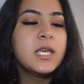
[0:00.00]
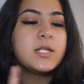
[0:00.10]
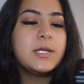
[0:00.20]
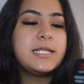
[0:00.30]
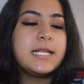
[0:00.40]

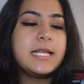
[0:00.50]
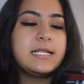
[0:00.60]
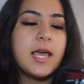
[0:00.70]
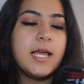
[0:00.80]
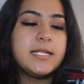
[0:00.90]
So it says
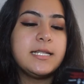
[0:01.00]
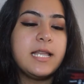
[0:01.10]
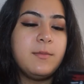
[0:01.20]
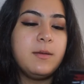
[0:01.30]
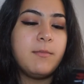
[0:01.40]
that it's a
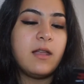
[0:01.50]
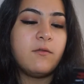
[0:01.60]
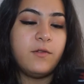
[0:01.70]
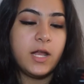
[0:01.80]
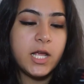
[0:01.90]
demi matte
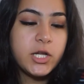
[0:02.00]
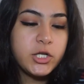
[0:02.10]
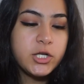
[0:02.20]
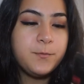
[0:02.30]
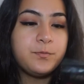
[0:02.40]

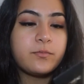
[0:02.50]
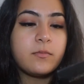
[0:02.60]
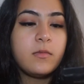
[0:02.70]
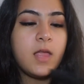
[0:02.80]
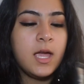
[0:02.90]
finish,
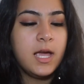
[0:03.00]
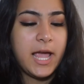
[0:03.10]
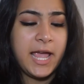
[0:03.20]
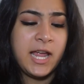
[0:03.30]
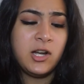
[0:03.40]

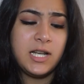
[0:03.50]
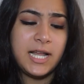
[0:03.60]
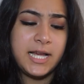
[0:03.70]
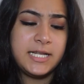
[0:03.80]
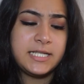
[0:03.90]
air
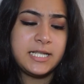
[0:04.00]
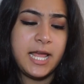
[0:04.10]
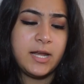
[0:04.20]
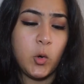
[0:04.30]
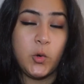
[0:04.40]
light
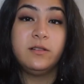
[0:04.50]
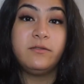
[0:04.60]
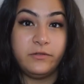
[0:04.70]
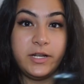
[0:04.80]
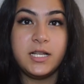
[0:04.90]
and oil
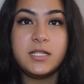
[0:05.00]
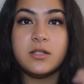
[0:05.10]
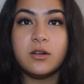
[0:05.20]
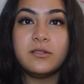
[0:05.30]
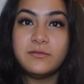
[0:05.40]
free,
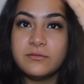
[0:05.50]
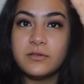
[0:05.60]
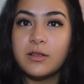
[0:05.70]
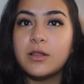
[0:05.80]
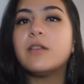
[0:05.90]
so
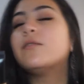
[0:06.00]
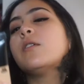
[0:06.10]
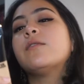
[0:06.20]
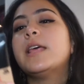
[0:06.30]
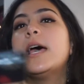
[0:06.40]
looking
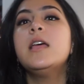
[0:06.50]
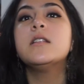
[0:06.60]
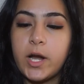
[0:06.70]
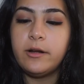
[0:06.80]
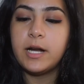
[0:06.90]
forward for that.
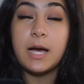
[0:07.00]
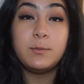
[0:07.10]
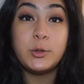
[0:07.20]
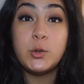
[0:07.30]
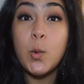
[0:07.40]
Wearing
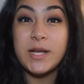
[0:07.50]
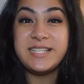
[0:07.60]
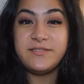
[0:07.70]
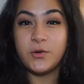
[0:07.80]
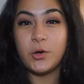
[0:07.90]
up to
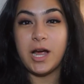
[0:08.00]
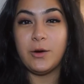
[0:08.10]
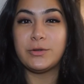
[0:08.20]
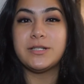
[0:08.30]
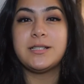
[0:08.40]
24
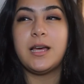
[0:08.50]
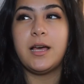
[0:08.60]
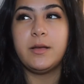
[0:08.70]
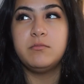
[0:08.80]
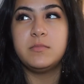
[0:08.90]
hours.
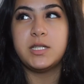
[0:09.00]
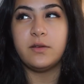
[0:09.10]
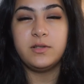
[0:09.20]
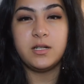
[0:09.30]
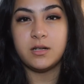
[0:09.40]
I'm
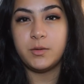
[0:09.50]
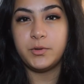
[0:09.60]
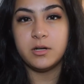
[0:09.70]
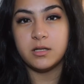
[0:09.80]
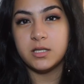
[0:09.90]
definitely not gonna
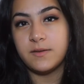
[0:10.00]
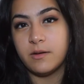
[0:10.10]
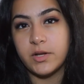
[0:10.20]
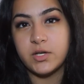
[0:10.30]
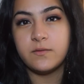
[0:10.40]
put on this
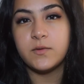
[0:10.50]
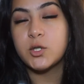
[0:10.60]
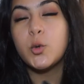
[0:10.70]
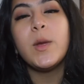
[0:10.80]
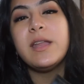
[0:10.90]
foundation for
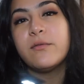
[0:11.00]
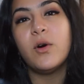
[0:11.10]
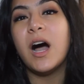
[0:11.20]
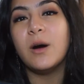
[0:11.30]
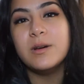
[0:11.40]

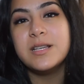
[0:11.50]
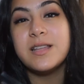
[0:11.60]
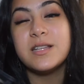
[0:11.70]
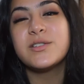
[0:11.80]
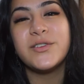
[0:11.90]
24 hours.
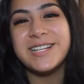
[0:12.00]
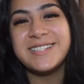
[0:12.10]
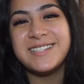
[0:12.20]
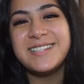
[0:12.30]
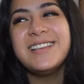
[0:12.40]
It's
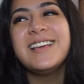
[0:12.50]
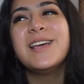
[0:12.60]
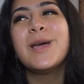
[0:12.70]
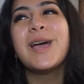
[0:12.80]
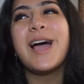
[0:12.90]
crazy.
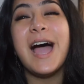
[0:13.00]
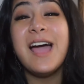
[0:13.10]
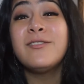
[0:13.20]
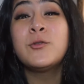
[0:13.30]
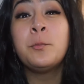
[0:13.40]
I
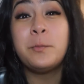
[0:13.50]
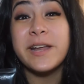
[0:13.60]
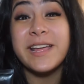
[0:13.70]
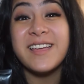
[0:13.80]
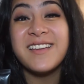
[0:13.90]
have to
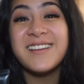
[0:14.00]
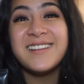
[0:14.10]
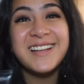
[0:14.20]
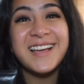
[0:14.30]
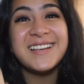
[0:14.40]
pray,
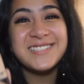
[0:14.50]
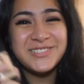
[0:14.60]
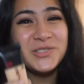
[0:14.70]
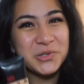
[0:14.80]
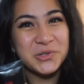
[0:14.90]
like,
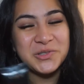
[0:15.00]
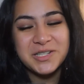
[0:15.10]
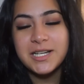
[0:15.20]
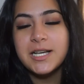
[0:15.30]
no.